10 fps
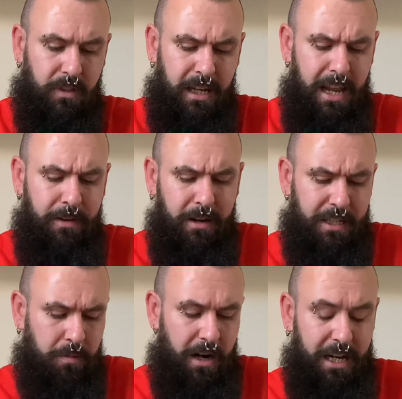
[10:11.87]
You know,
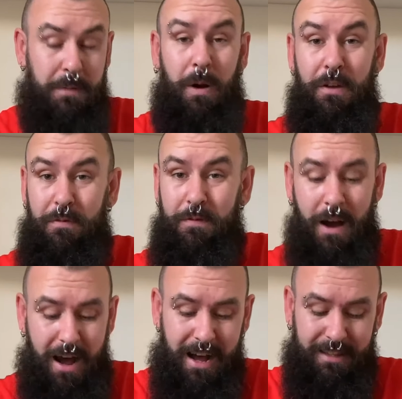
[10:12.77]
this one is by
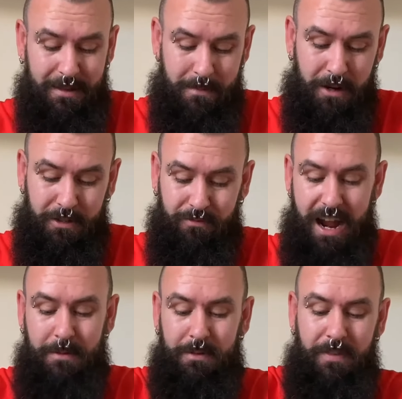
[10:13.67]
far the most
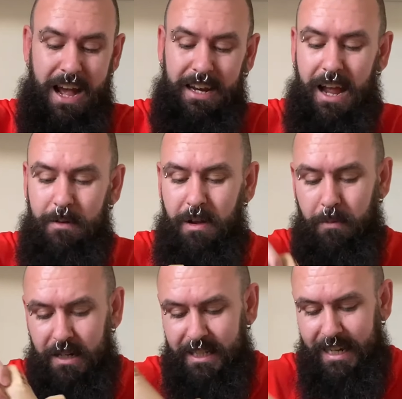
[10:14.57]
wrapped we've had, and we're
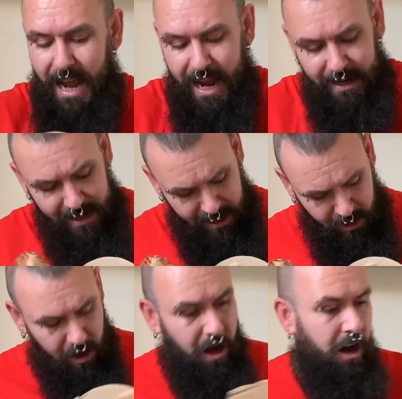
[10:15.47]
once again
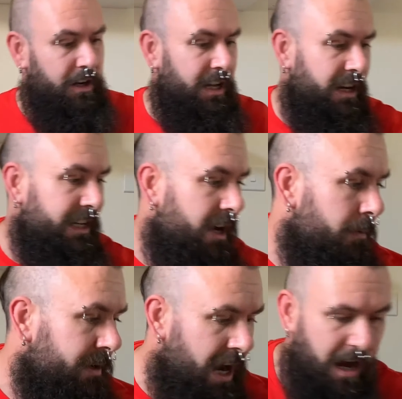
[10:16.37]
on the
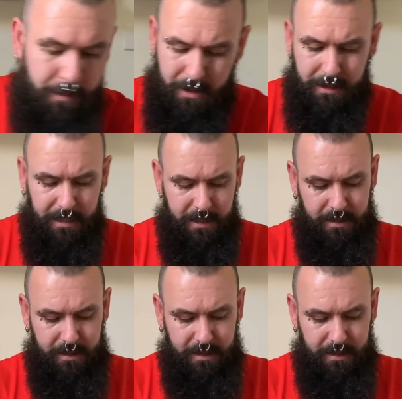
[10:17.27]
honeycomb cardboard.